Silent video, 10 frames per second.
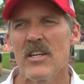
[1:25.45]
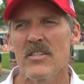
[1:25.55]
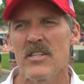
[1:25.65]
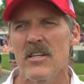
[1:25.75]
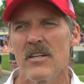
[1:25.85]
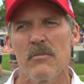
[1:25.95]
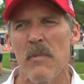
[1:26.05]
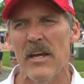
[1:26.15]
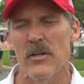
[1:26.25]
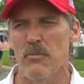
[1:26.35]
has to
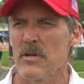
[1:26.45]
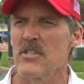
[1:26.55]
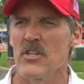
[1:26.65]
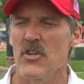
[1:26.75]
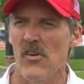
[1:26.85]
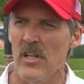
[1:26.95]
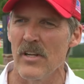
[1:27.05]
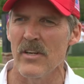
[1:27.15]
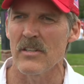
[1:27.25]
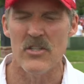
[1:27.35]
make her position
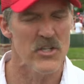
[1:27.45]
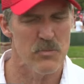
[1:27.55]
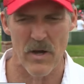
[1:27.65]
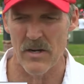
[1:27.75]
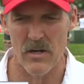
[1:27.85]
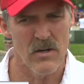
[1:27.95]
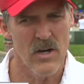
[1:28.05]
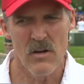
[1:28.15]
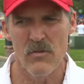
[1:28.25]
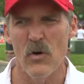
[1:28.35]
clear. She's been a
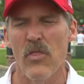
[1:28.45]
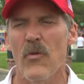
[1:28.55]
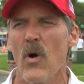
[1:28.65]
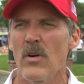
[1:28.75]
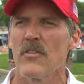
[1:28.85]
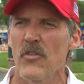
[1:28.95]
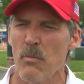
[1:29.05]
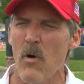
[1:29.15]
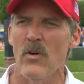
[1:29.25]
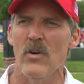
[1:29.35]
full throated
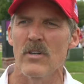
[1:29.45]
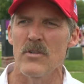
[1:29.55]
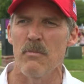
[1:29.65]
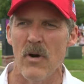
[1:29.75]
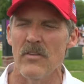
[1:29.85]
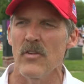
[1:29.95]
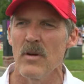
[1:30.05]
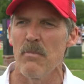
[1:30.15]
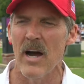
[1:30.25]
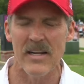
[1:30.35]
supporter of
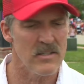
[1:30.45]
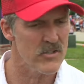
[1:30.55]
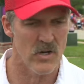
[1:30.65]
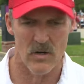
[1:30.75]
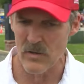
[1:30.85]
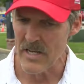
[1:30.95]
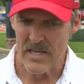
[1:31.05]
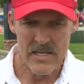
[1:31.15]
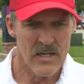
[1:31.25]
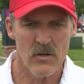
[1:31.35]
President Biden, so
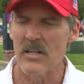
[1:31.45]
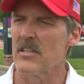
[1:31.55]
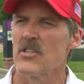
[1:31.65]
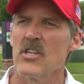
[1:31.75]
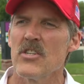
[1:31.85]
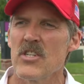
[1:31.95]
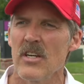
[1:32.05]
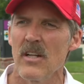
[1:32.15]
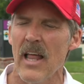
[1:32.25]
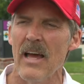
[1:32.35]
does she
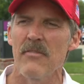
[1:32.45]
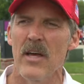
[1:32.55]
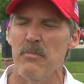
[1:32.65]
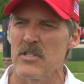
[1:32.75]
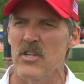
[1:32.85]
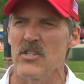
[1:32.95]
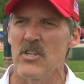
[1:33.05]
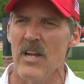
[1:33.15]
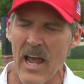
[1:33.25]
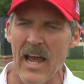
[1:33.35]
still have that
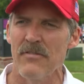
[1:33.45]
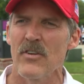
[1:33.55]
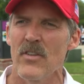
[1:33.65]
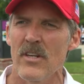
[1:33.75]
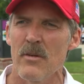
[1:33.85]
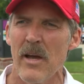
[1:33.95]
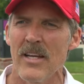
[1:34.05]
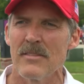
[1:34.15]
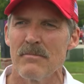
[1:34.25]
position after the debate?